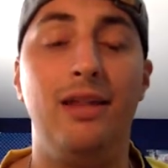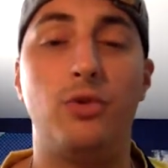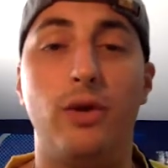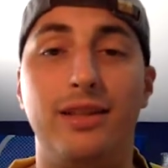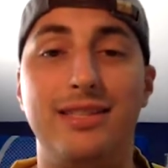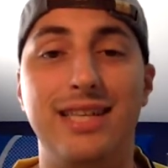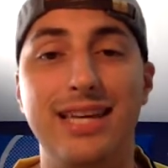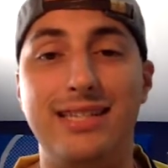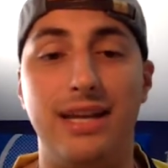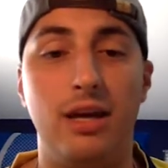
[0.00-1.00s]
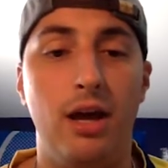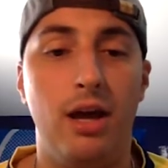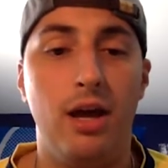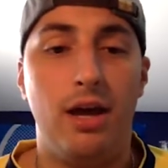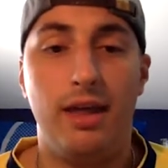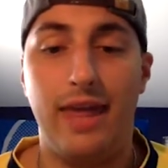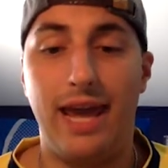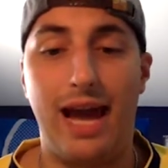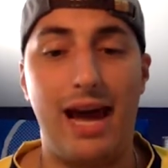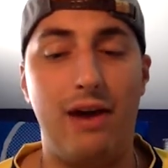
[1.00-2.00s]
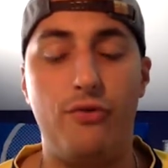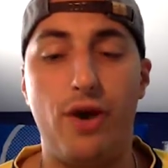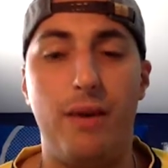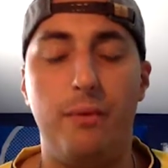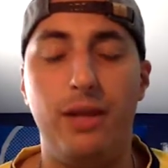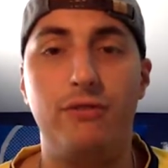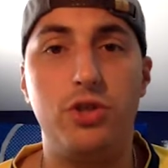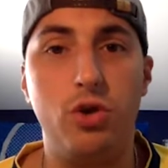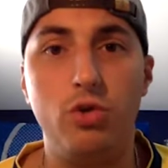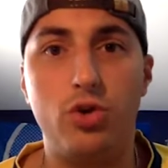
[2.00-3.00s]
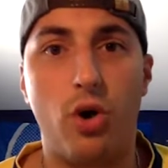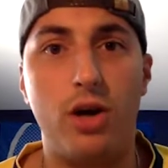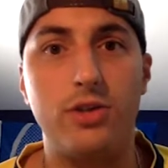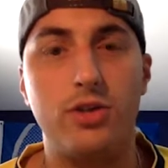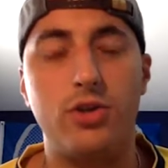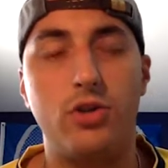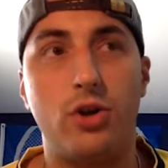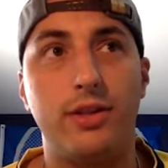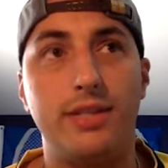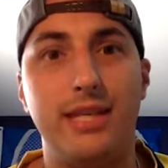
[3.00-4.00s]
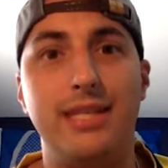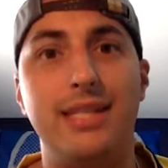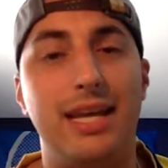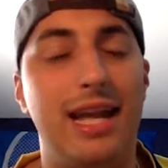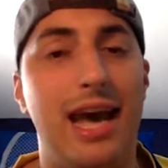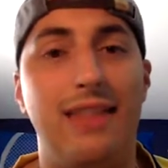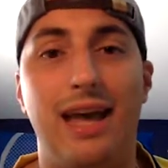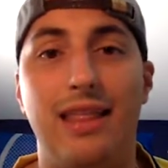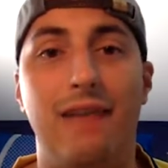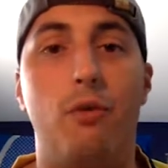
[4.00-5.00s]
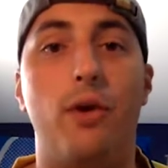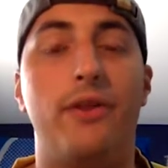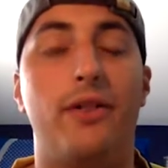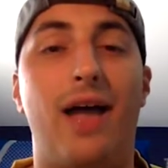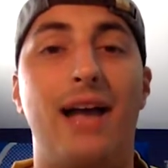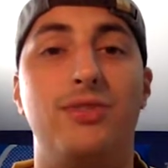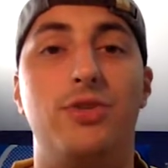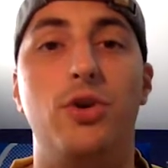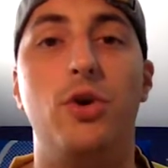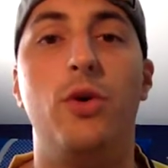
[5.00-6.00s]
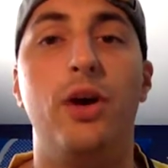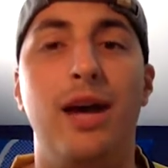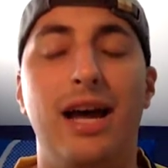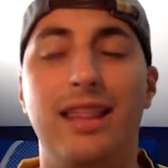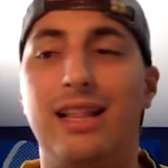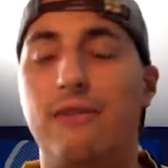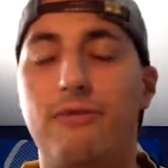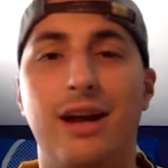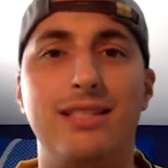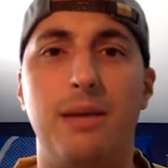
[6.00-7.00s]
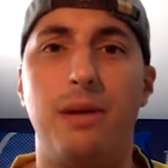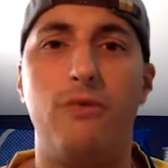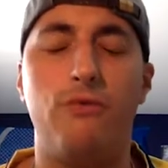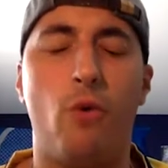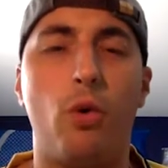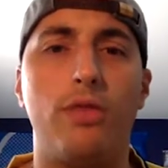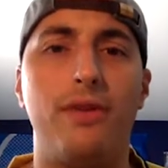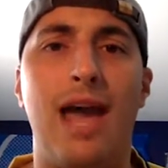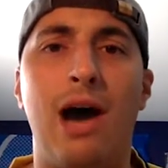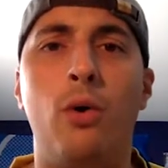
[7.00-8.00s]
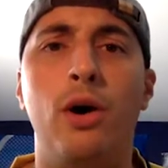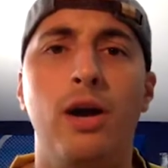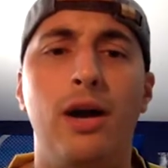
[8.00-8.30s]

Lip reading: during the season. They have, I believe, 2 draws to start the season, and then they've won their last 2. I think that finds them in 4th now